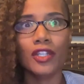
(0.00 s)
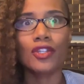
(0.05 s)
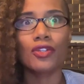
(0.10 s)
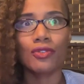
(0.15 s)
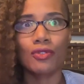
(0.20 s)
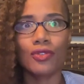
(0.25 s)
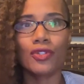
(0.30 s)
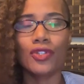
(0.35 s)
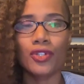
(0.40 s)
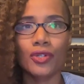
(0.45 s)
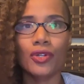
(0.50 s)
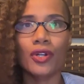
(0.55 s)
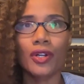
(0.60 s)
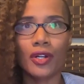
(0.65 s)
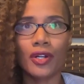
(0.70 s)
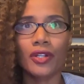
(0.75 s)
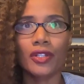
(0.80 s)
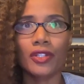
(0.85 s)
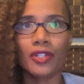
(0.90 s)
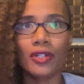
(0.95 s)

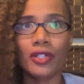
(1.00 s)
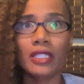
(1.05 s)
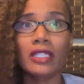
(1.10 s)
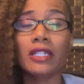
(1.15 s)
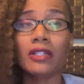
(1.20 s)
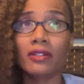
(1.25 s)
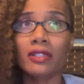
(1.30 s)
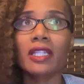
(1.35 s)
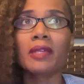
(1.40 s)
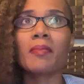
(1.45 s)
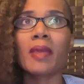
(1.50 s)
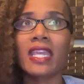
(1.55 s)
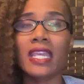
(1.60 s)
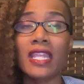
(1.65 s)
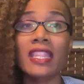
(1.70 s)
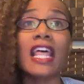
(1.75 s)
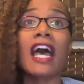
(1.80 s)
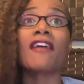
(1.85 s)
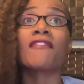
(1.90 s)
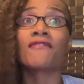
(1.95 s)
You're literally
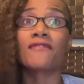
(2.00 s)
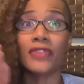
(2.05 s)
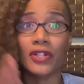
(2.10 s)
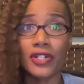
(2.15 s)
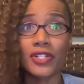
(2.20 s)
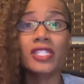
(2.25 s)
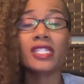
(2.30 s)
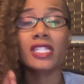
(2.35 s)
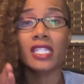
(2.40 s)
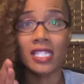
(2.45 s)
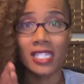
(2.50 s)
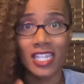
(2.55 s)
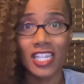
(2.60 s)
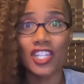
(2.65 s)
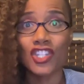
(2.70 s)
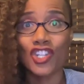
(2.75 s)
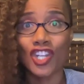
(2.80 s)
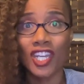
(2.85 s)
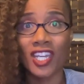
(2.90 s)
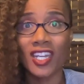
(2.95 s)
making that first
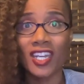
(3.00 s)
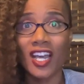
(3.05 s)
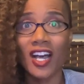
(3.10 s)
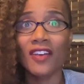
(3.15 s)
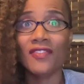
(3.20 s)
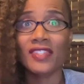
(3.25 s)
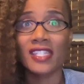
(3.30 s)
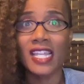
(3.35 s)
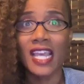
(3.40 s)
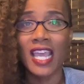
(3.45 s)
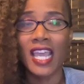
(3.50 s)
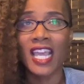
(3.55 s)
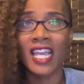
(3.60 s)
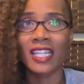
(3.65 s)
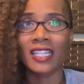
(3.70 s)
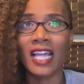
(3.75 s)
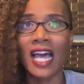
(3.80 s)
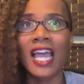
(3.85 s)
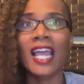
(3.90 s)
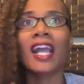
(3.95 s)
decision of
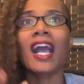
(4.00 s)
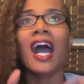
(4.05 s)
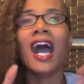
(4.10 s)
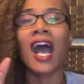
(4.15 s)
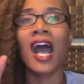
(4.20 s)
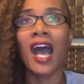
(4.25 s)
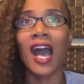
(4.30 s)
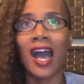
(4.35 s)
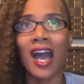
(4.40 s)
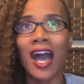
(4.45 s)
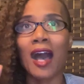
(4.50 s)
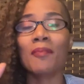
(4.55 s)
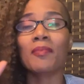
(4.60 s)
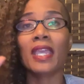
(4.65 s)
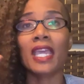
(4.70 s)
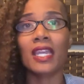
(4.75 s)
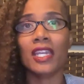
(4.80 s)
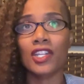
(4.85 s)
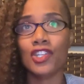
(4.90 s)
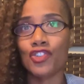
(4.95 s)
saying like, I'm
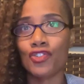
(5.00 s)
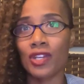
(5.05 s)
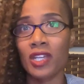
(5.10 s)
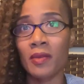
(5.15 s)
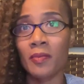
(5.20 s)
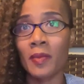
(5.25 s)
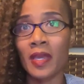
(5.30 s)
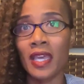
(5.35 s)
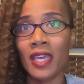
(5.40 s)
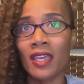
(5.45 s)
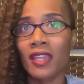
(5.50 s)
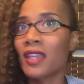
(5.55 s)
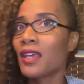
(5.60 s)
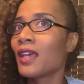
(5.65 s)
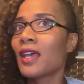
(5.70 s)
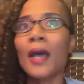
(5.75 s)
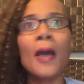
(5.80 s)
getting treatment,